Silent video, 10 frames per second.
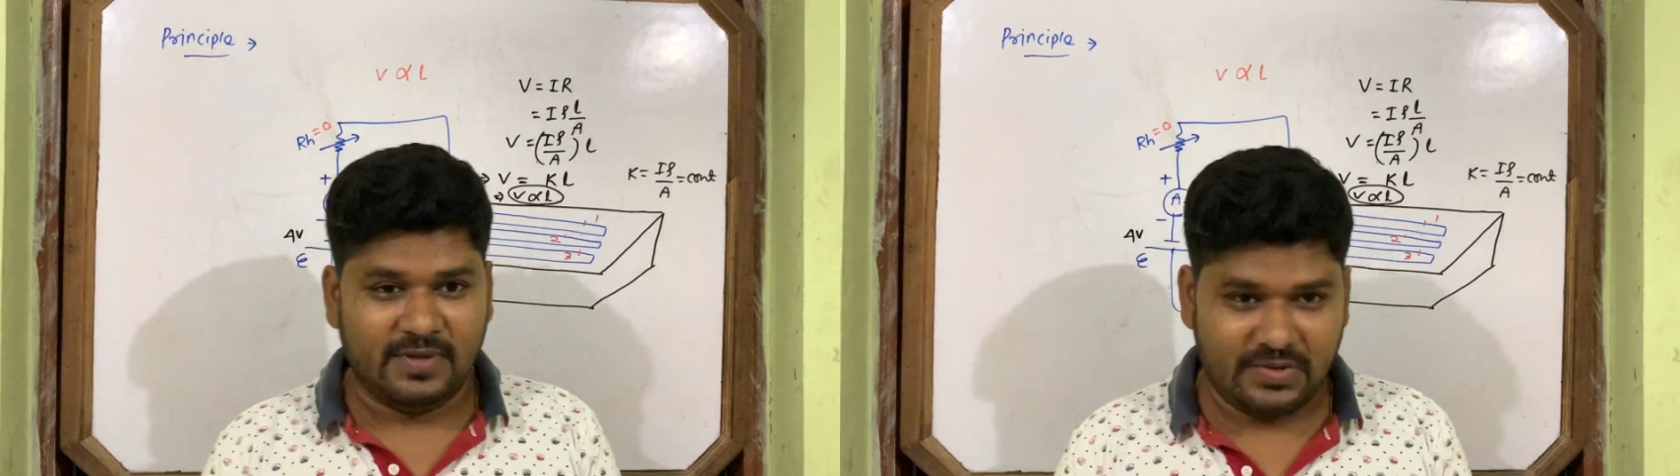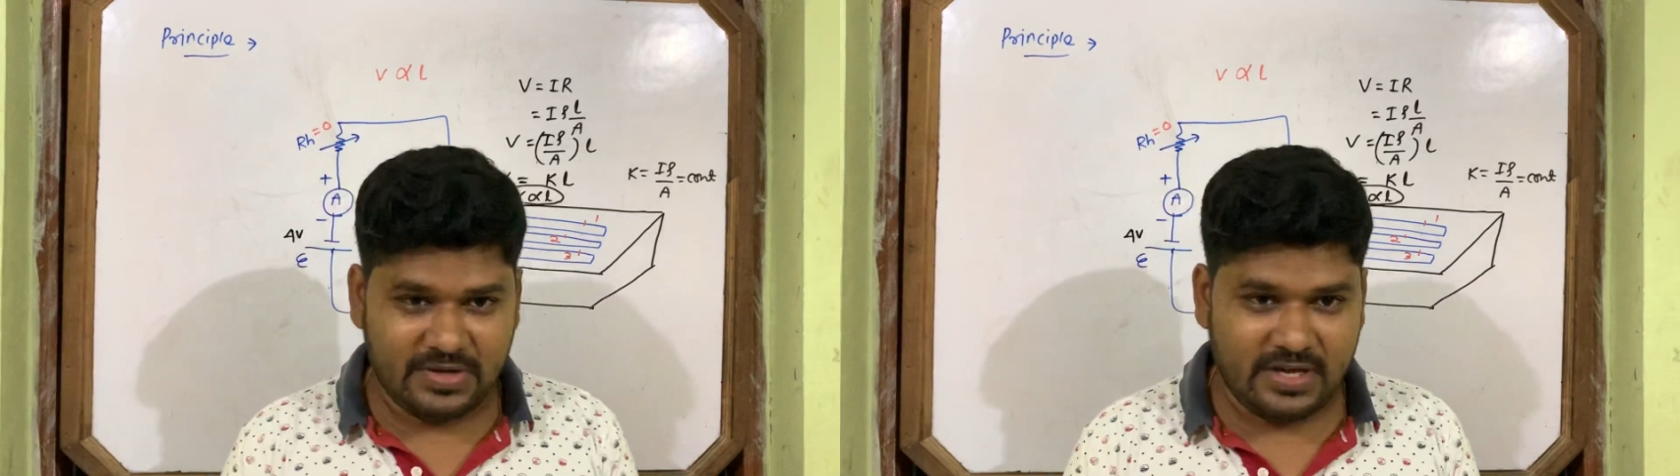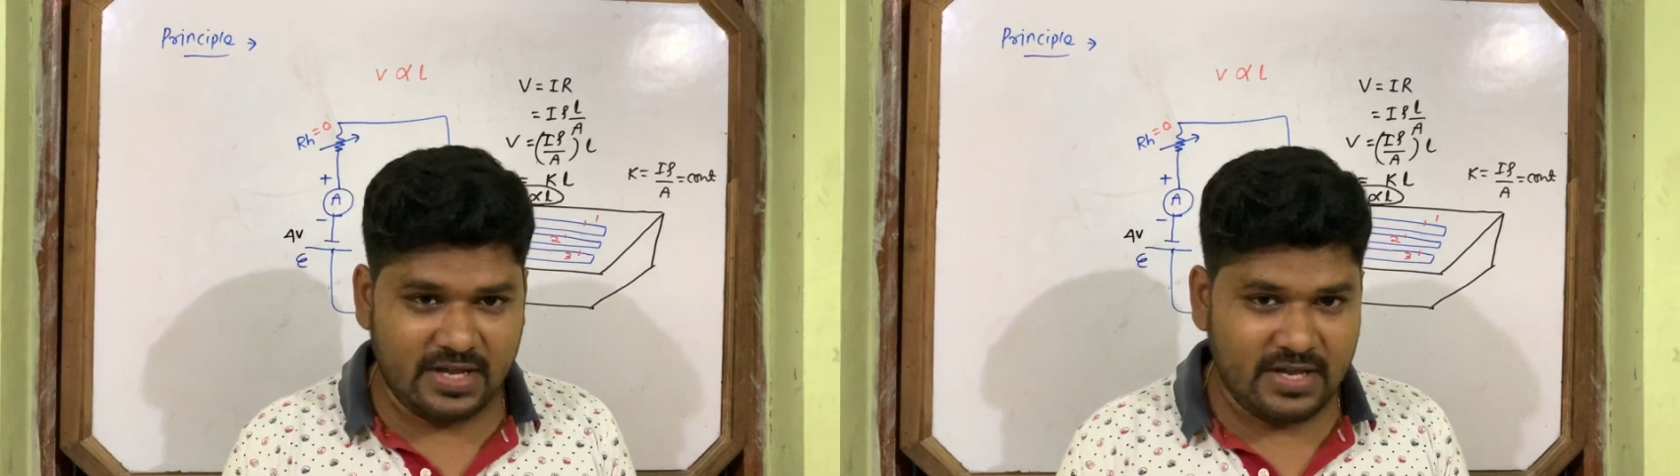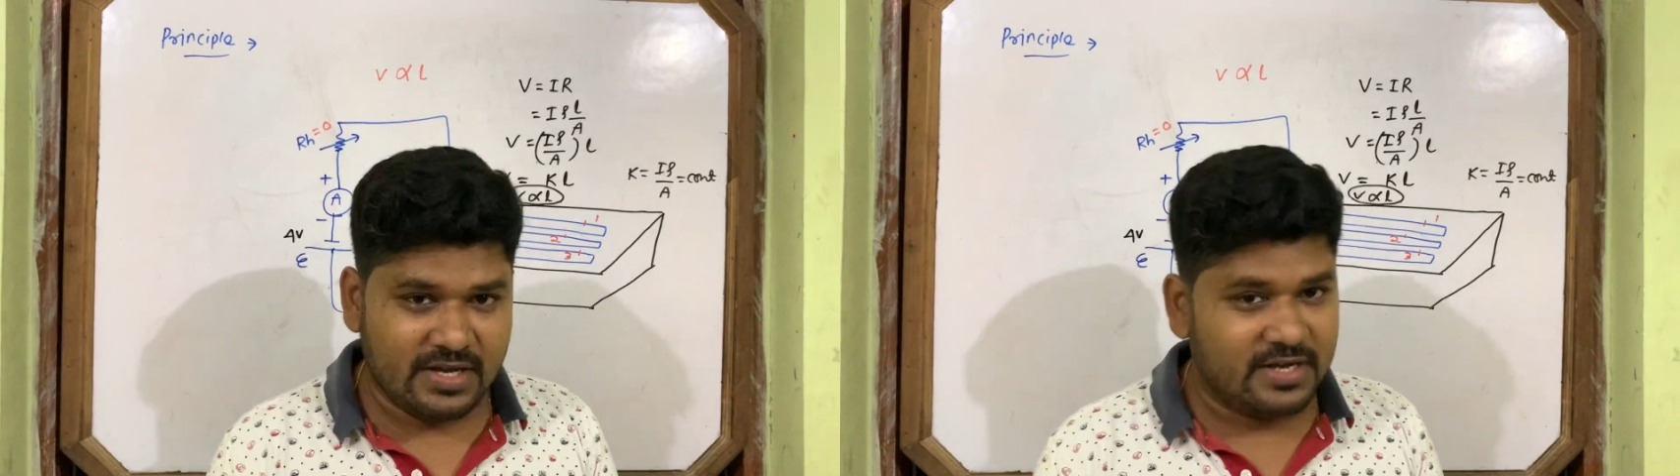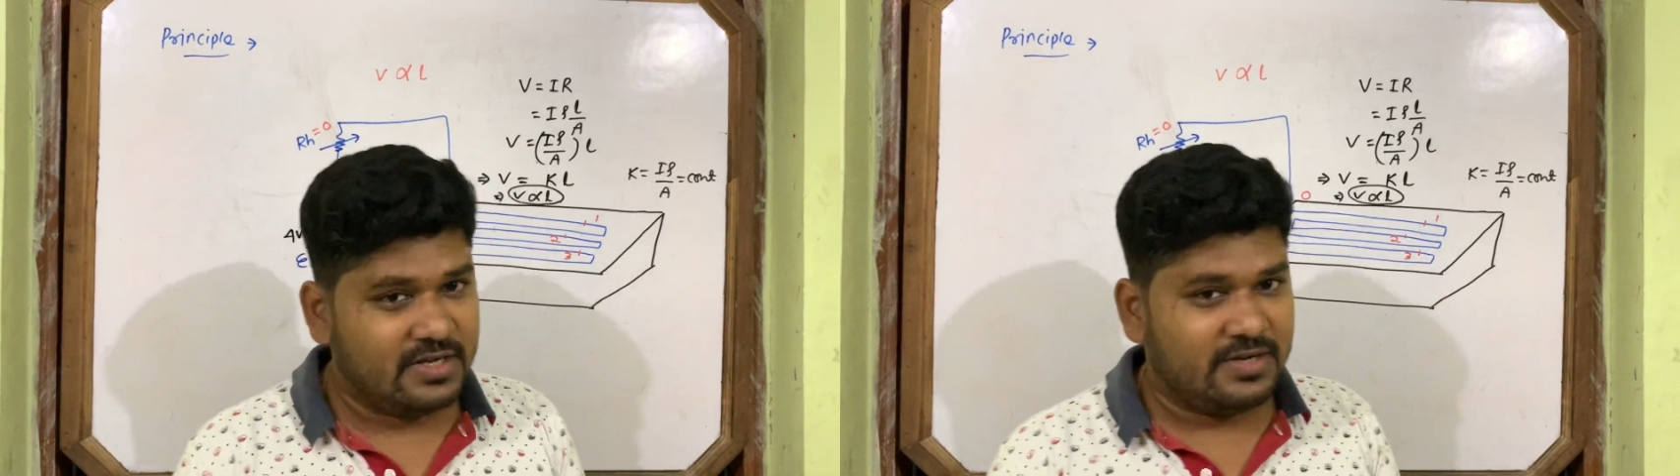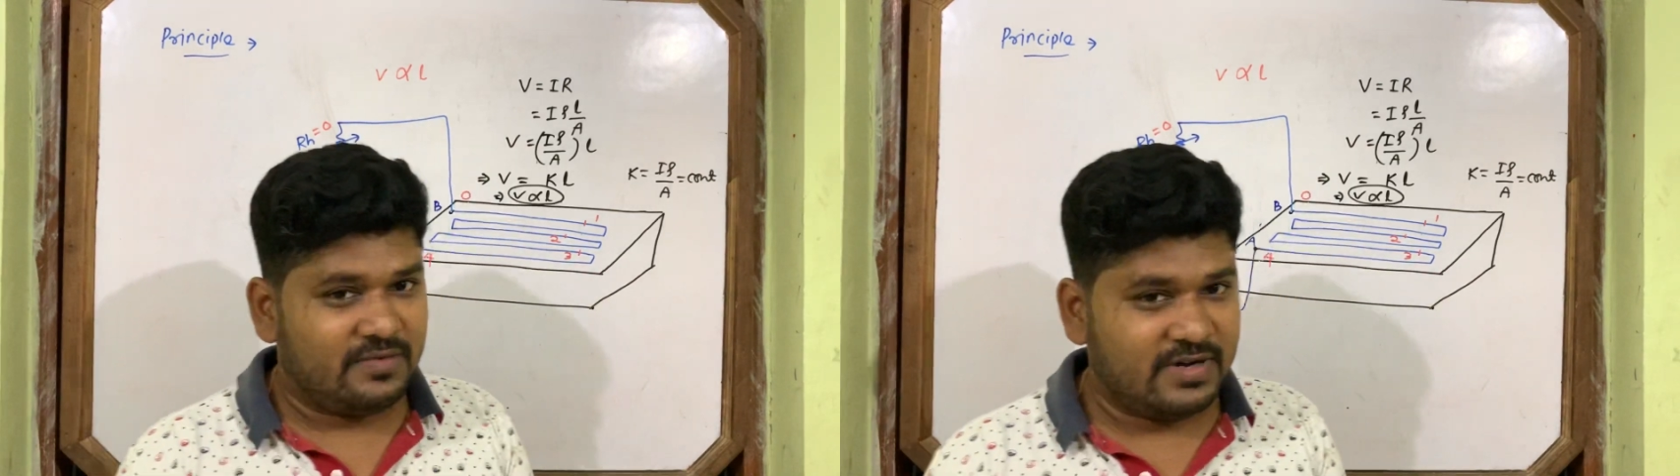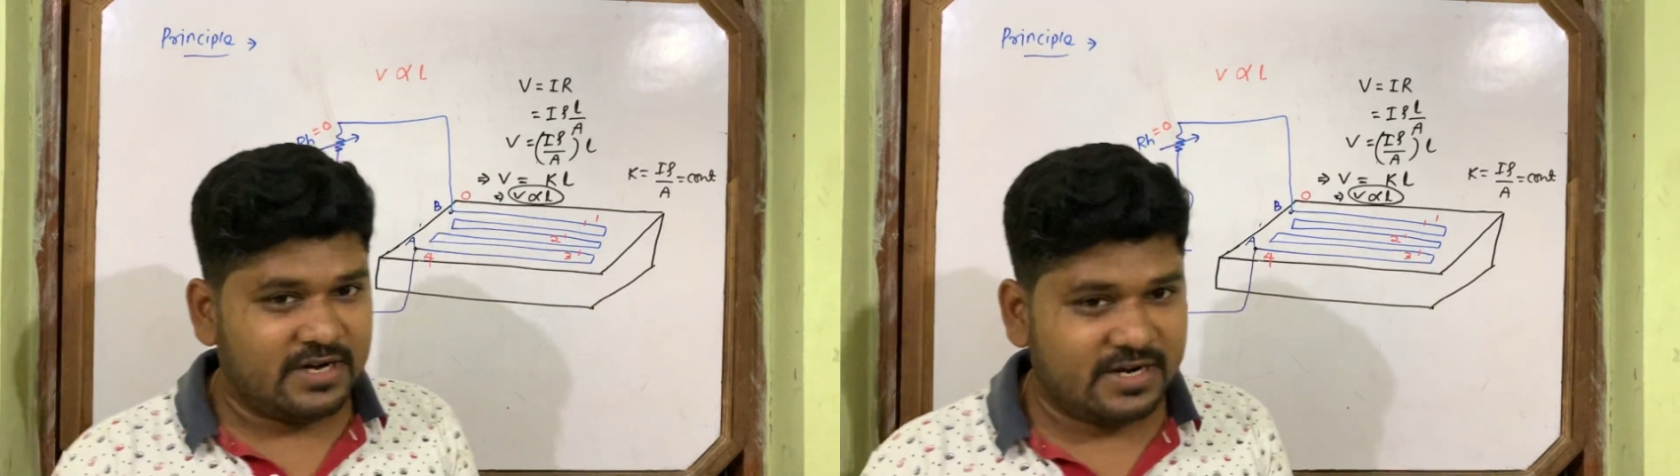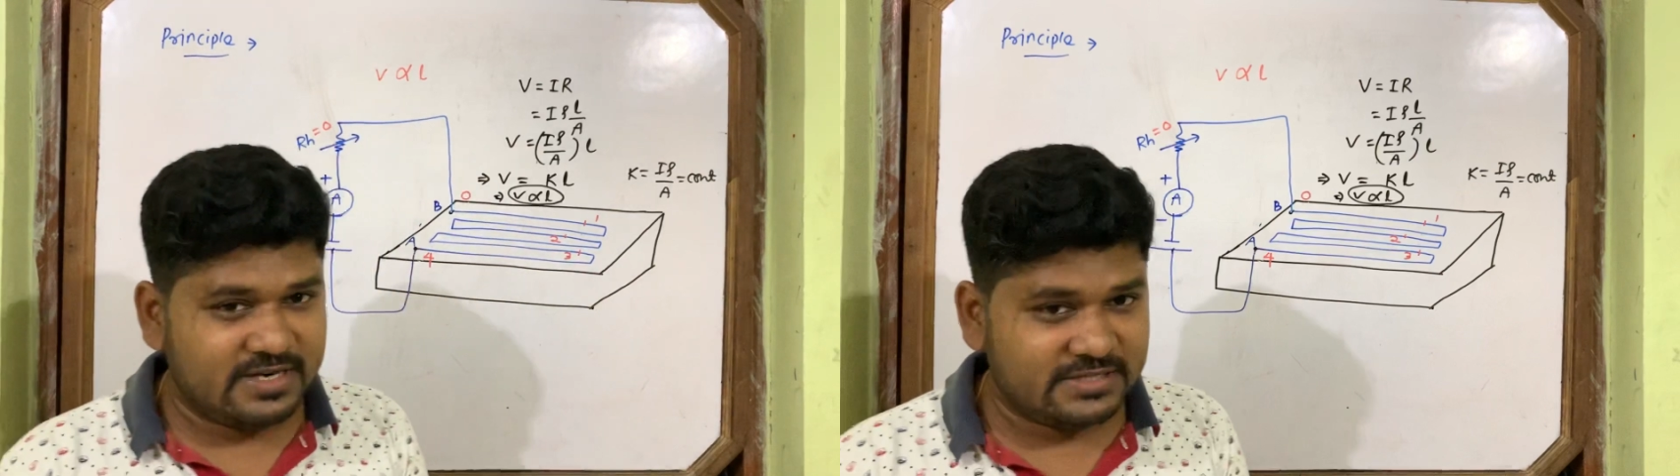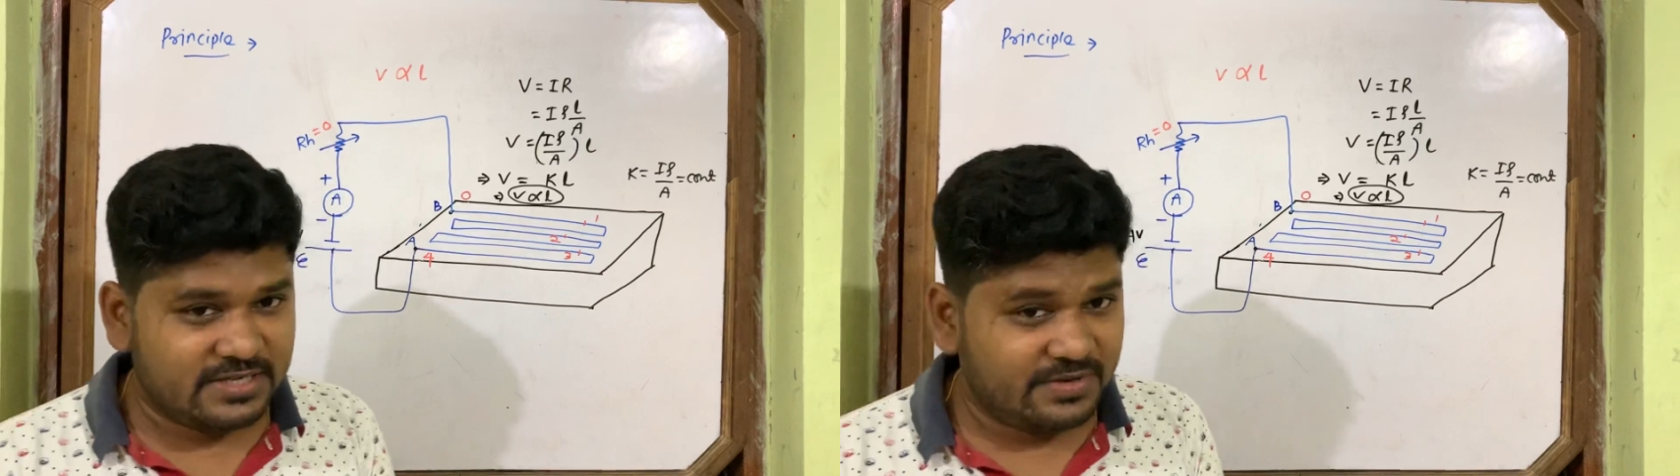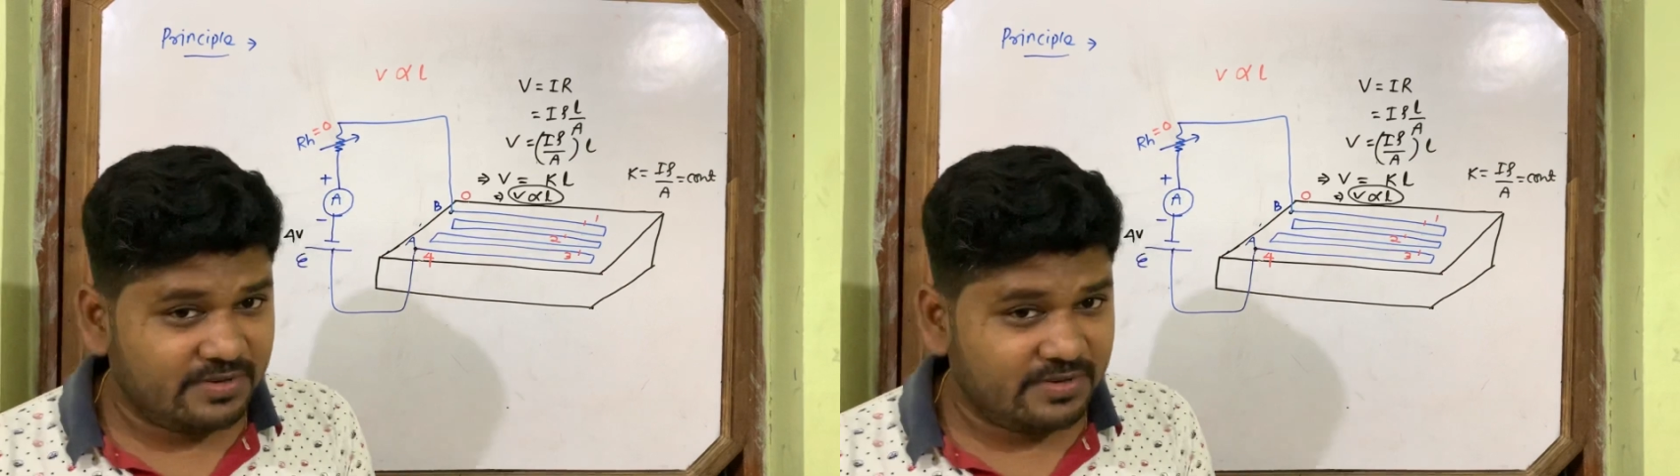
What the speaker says: Okay? What condition